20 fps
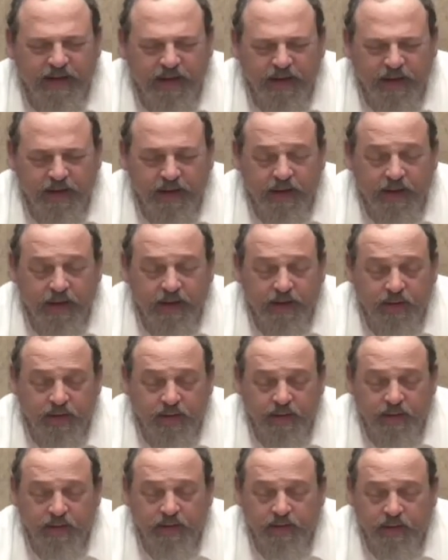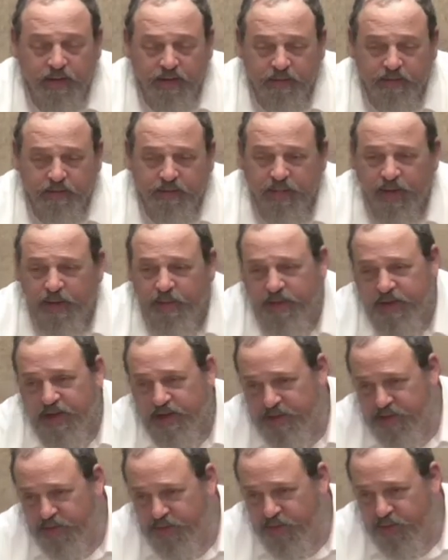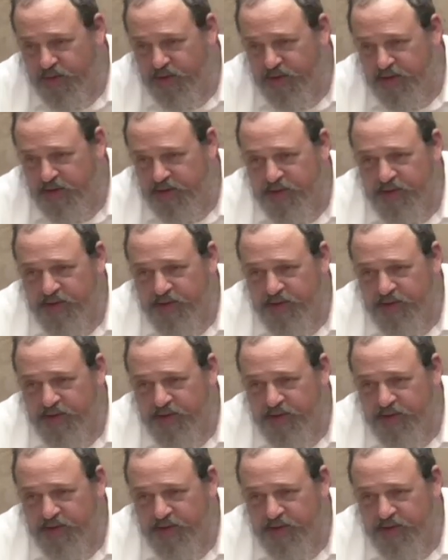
I hear. Maybe that's the point.